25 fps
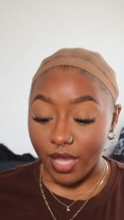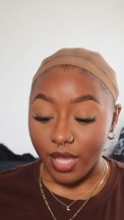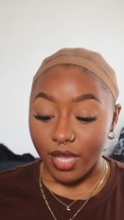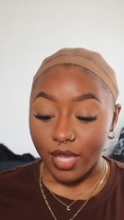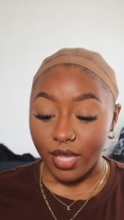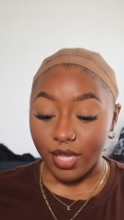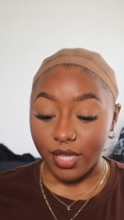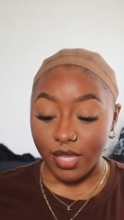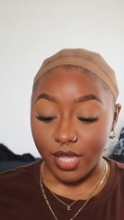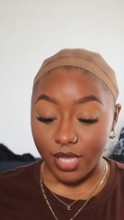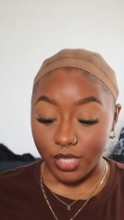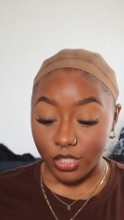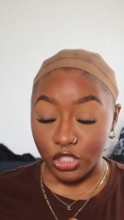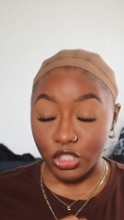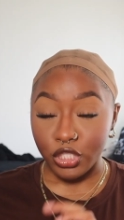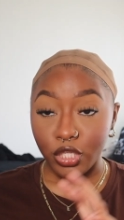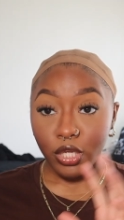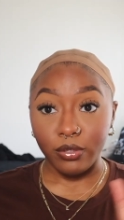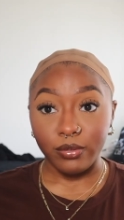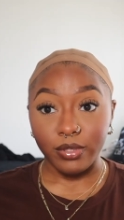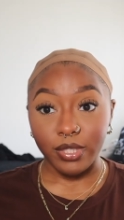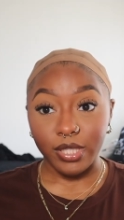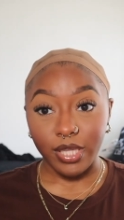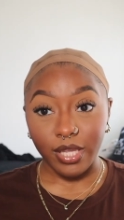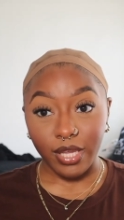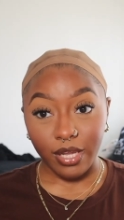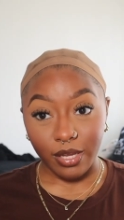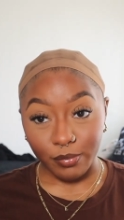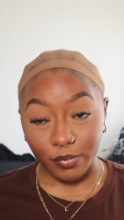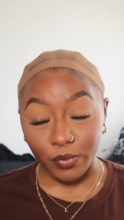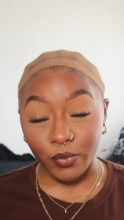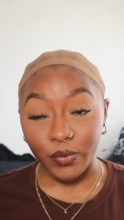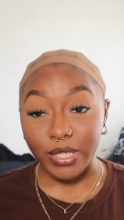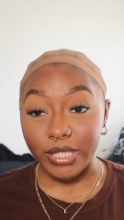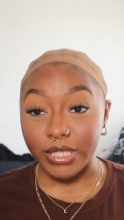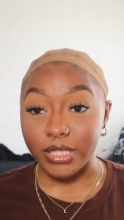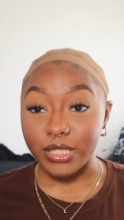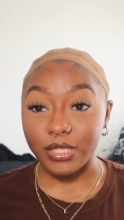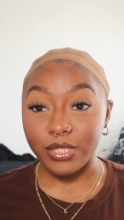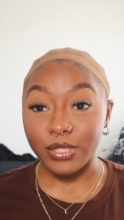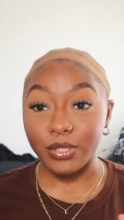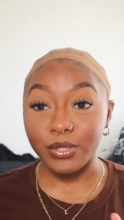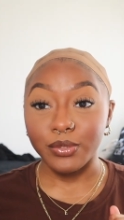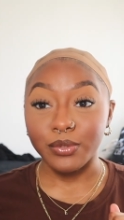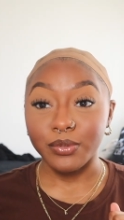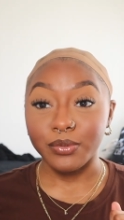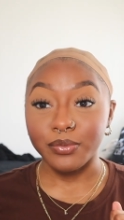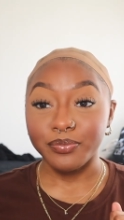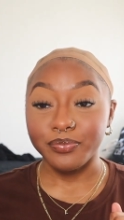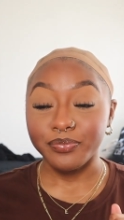and that's the only thing I'm going to do.
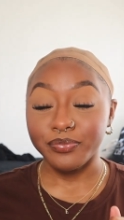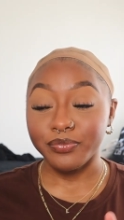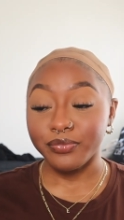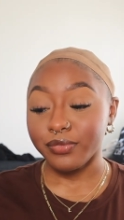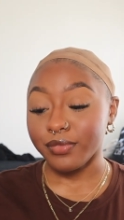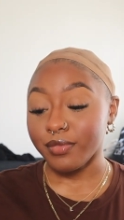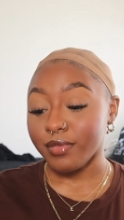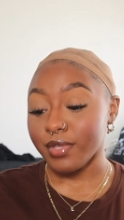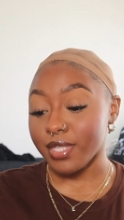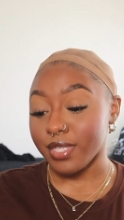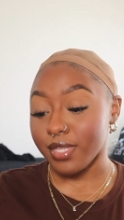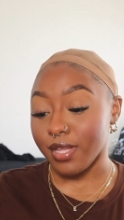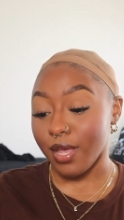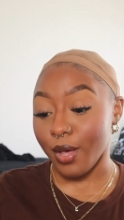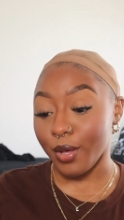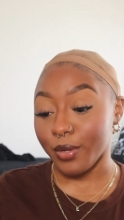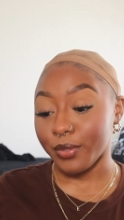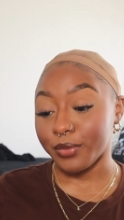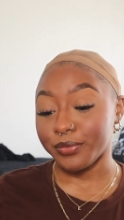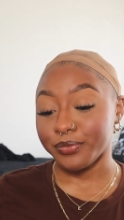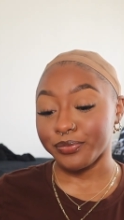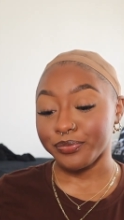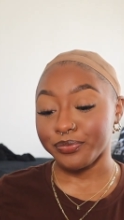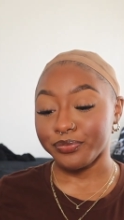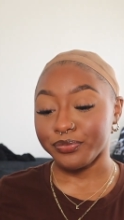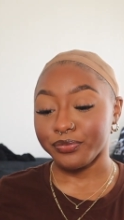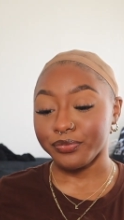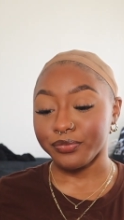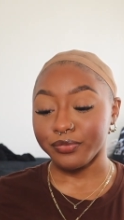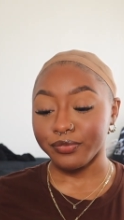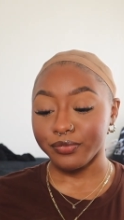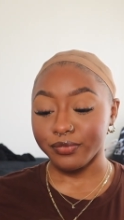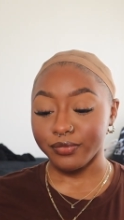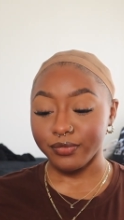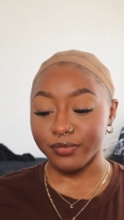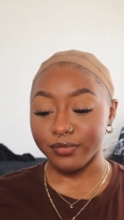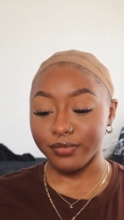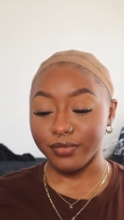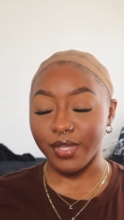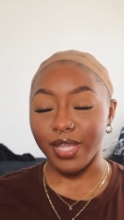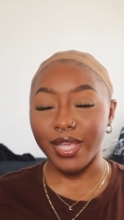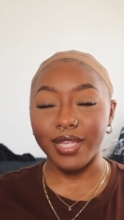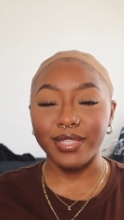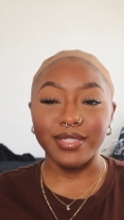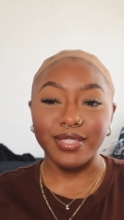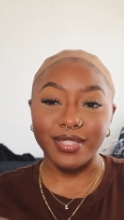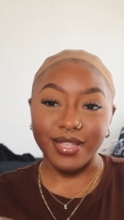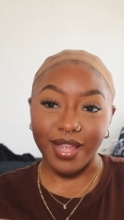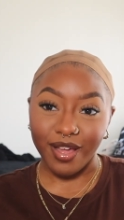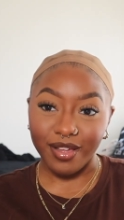So,
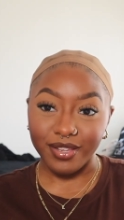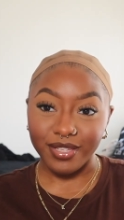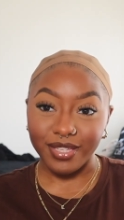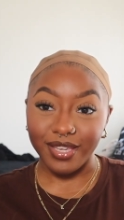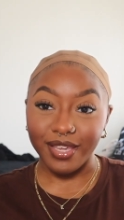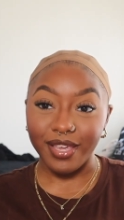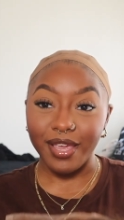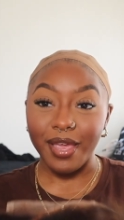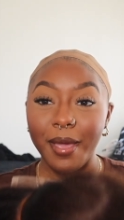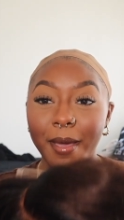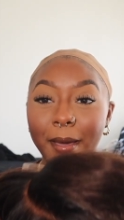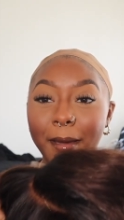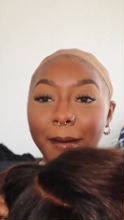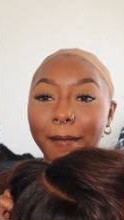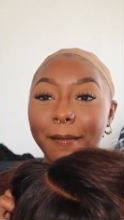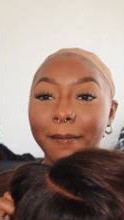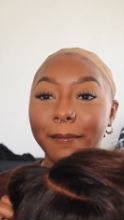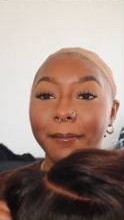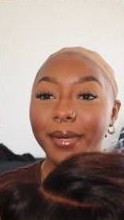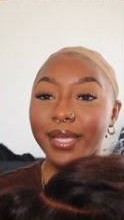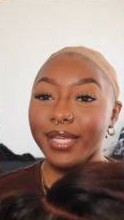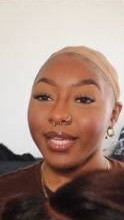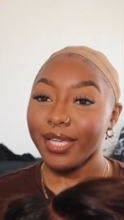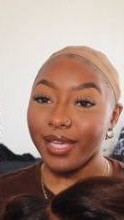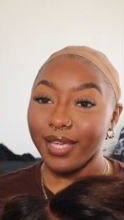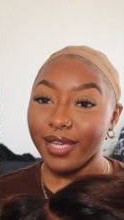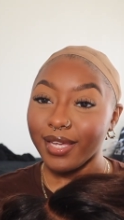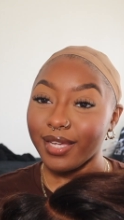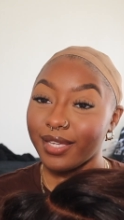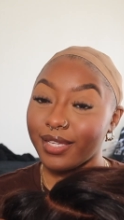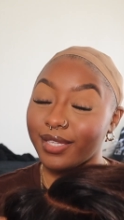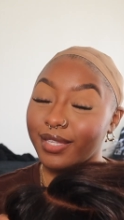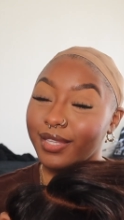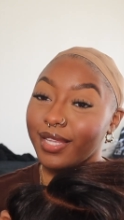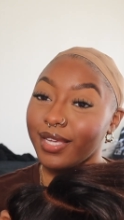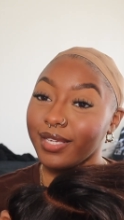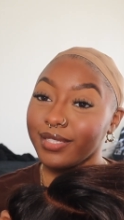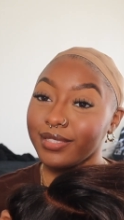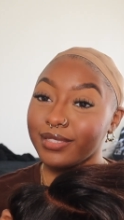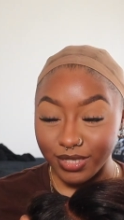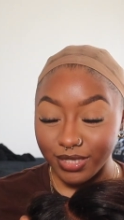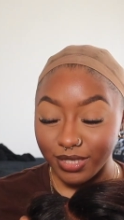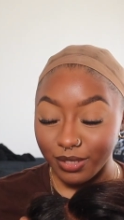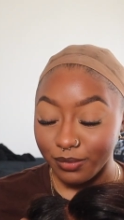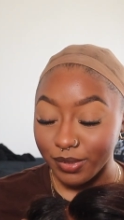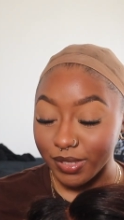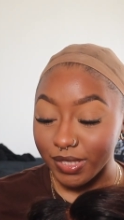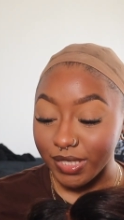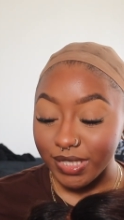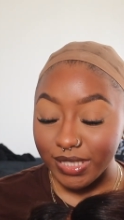install it. But yeah, let's see
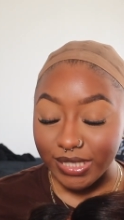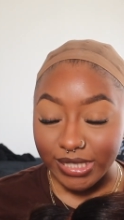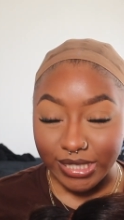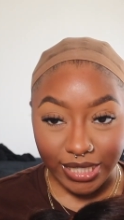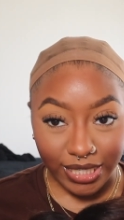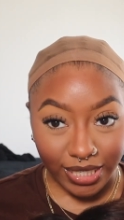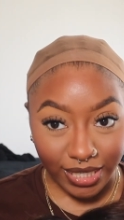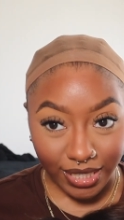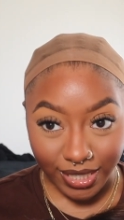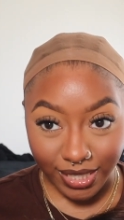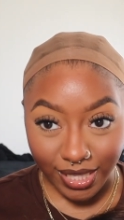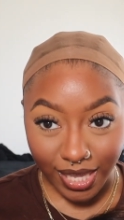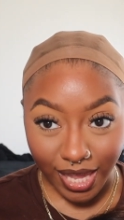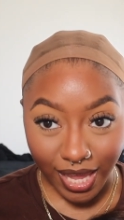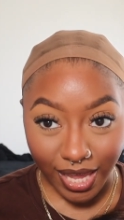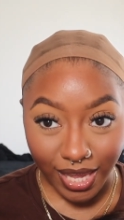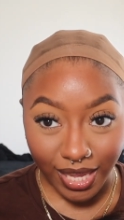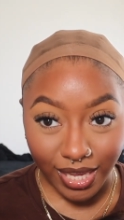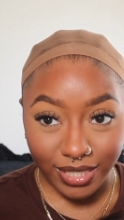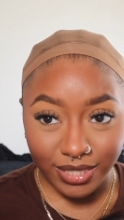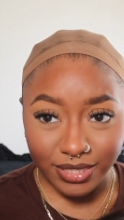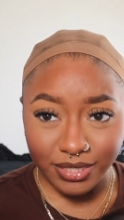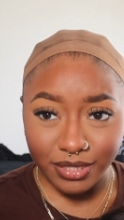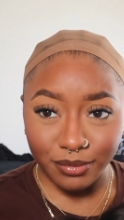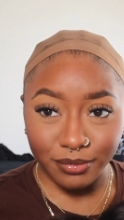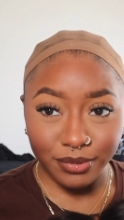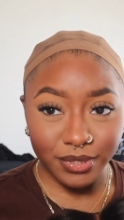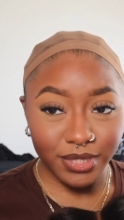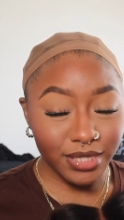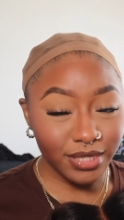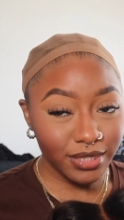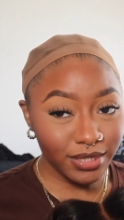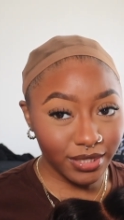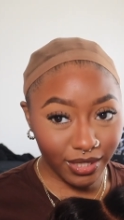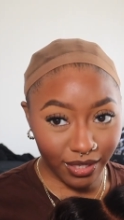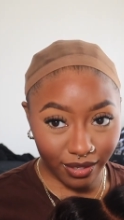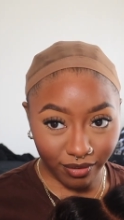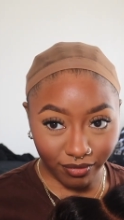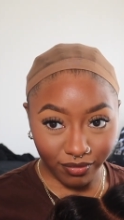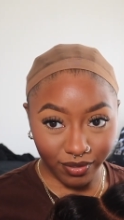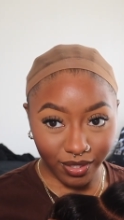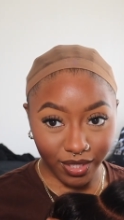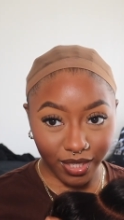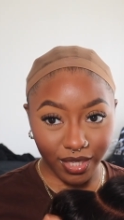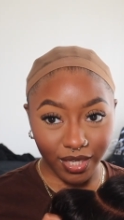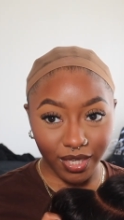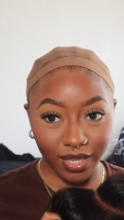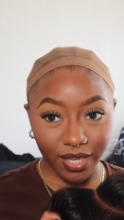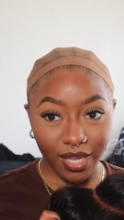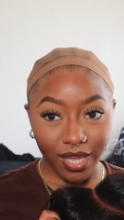what she's looking like, see what she's
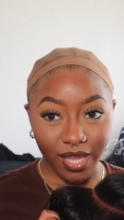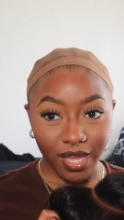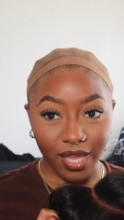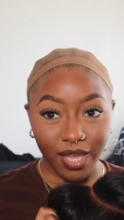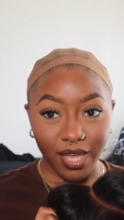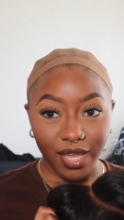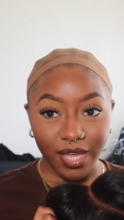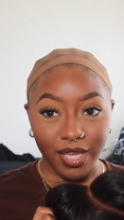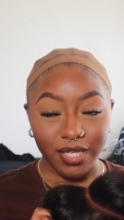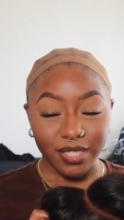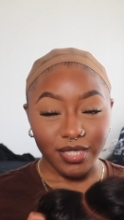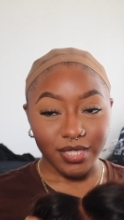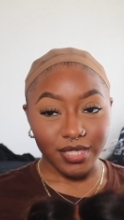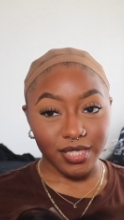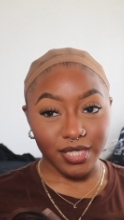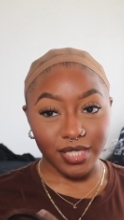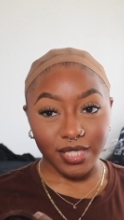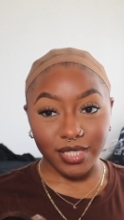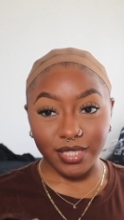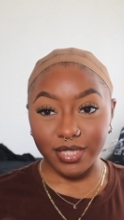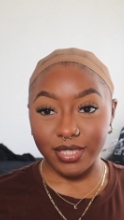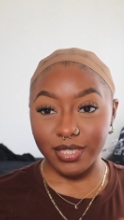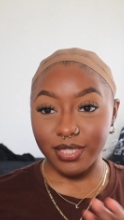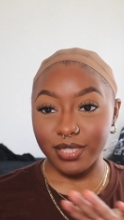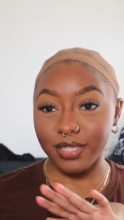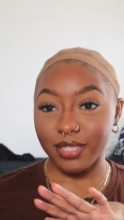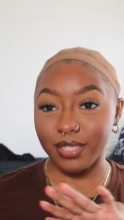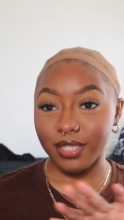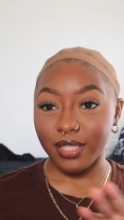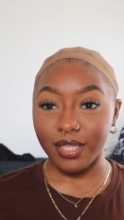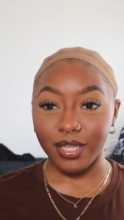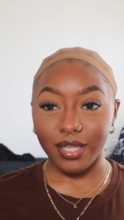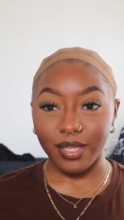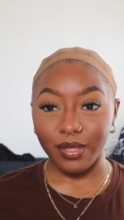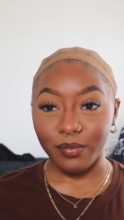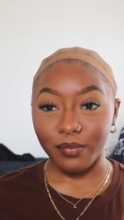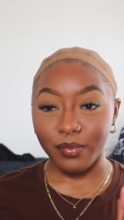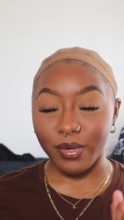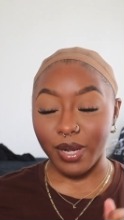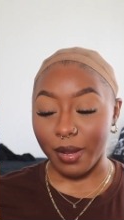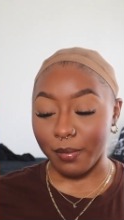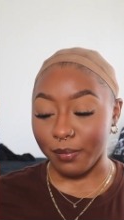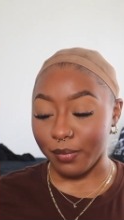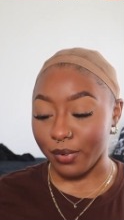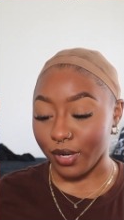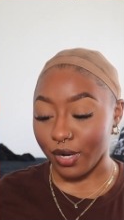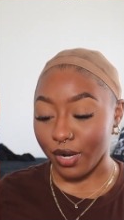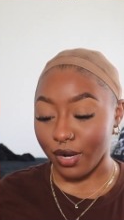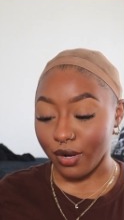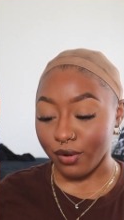giving just when I
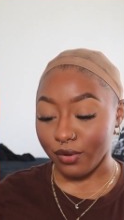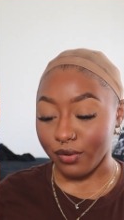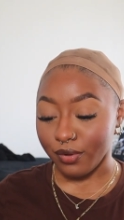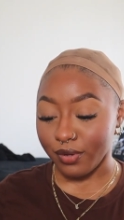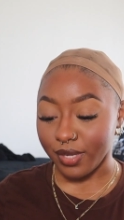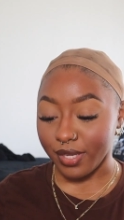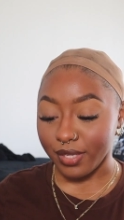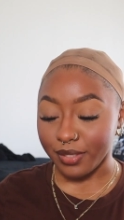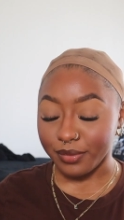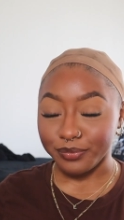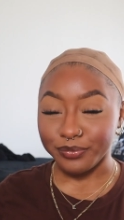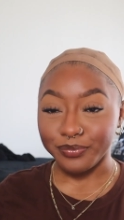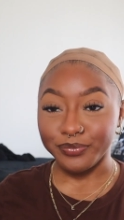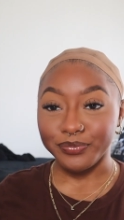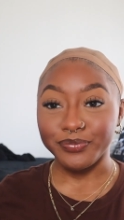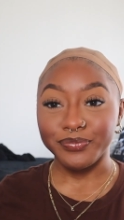put her on.